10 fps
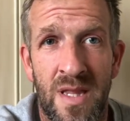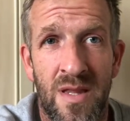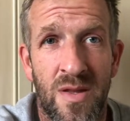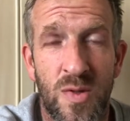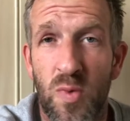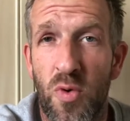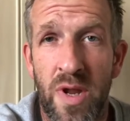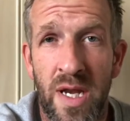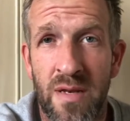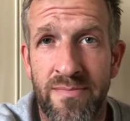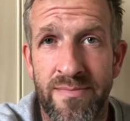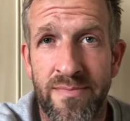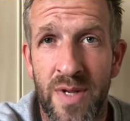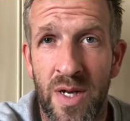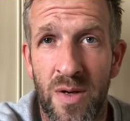that's worrying,
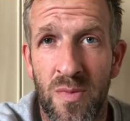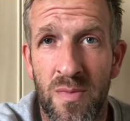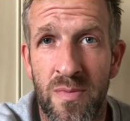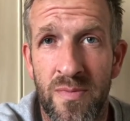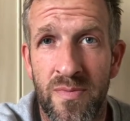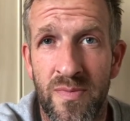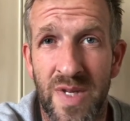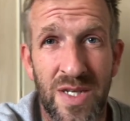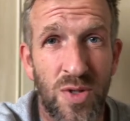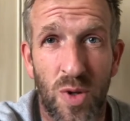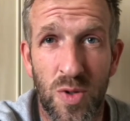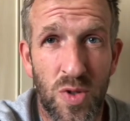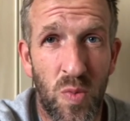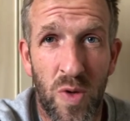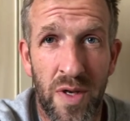you know, needs to talk to
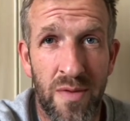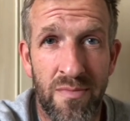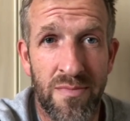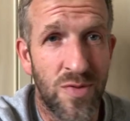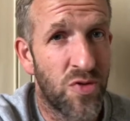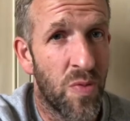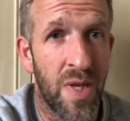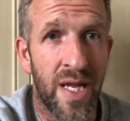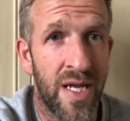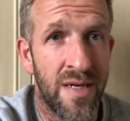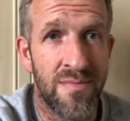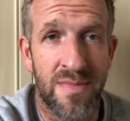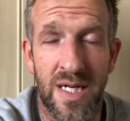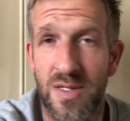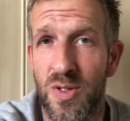someone, drop me a line.
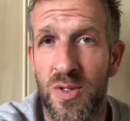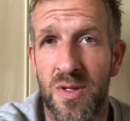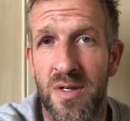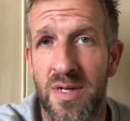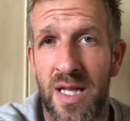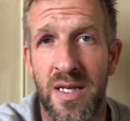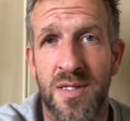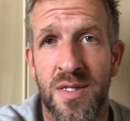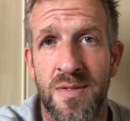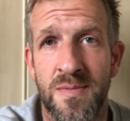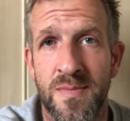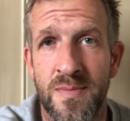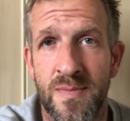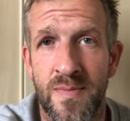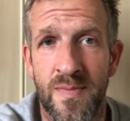I'll talk, I'll listen.
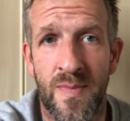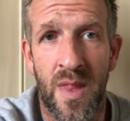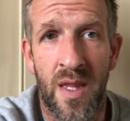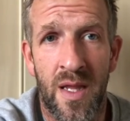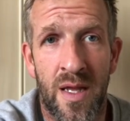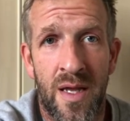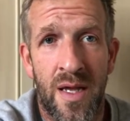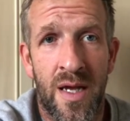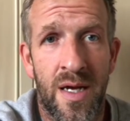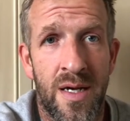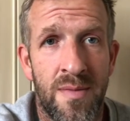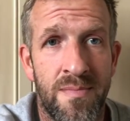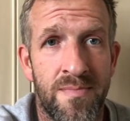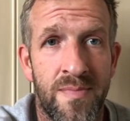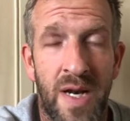And
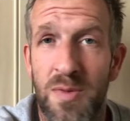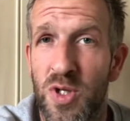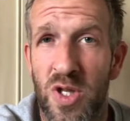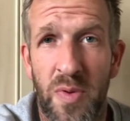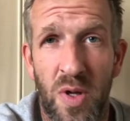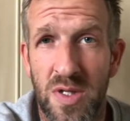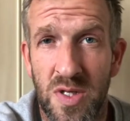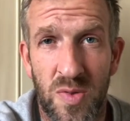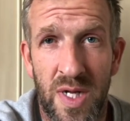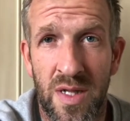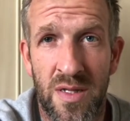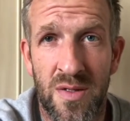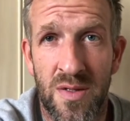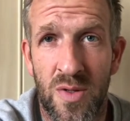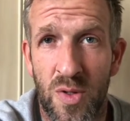I'm sure there'll be others as well,
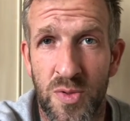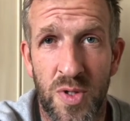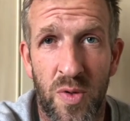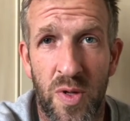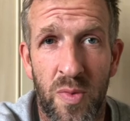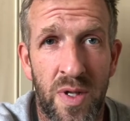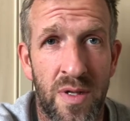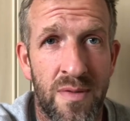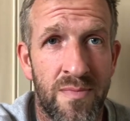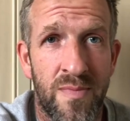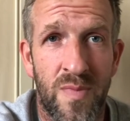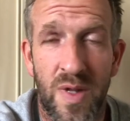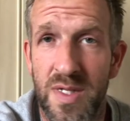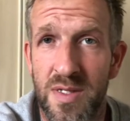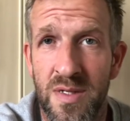also, that will
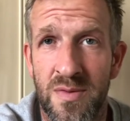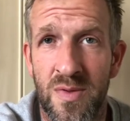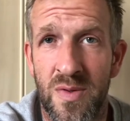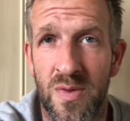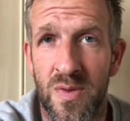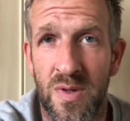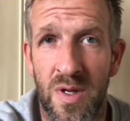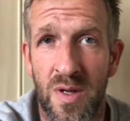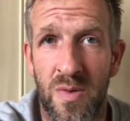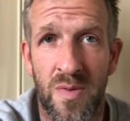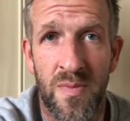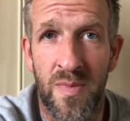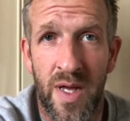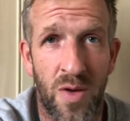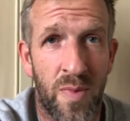listen. You know,
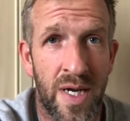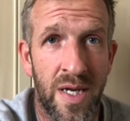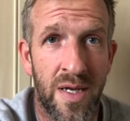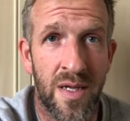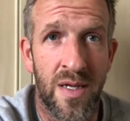I don't mind.